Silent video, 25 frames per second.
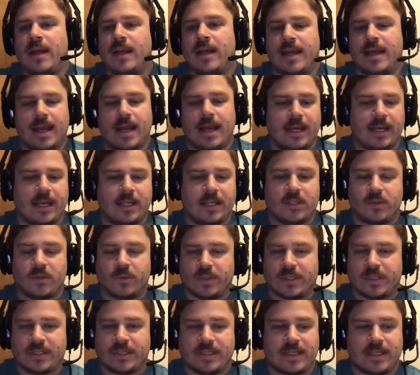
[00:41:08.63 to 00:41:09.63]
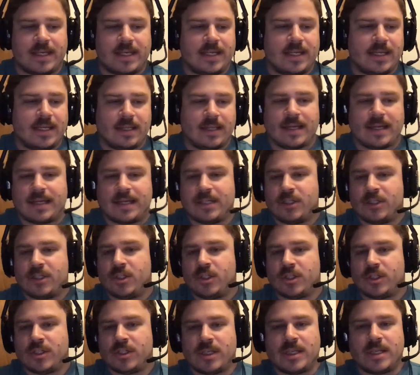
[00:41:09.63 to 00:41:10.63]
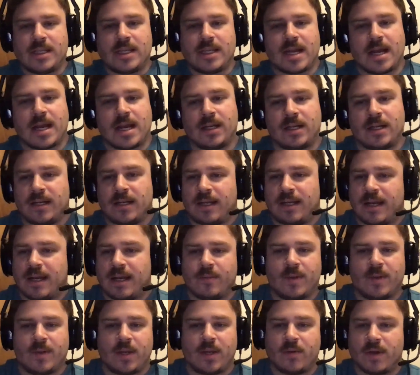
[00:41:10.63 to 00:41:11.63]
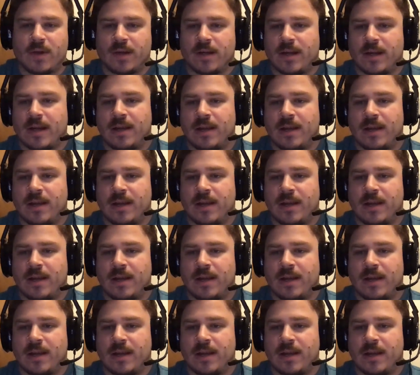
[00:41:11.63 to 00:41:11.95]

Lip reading: getting into a seat that is just not going to get him anywhere.